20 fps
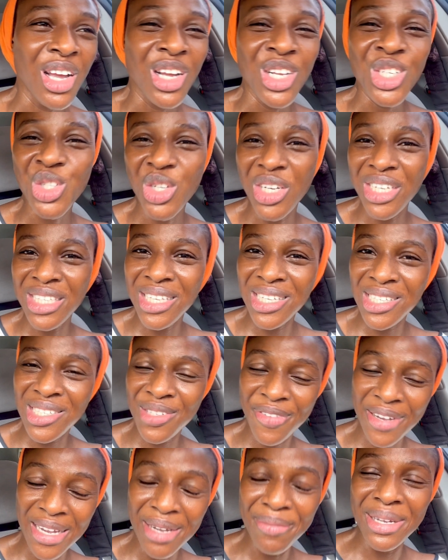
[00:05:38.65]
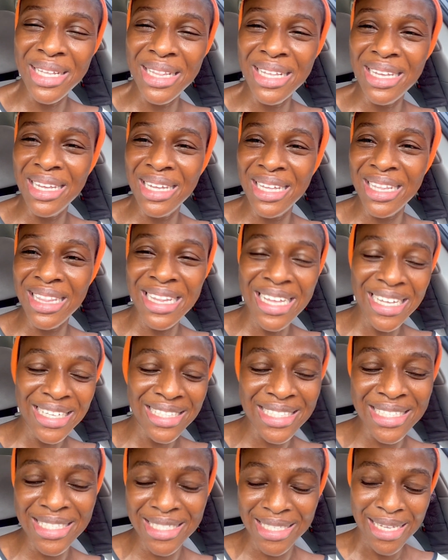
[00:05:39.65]
Join this family.
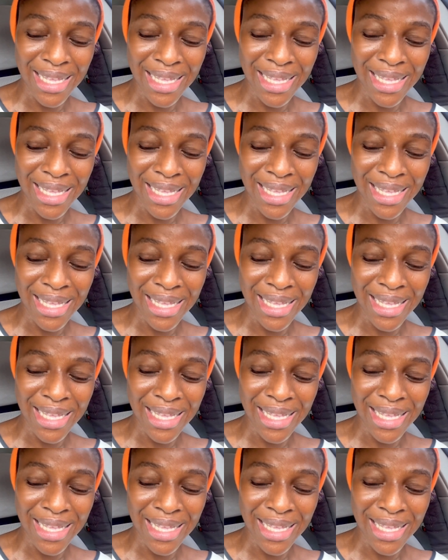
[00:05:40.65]
Let's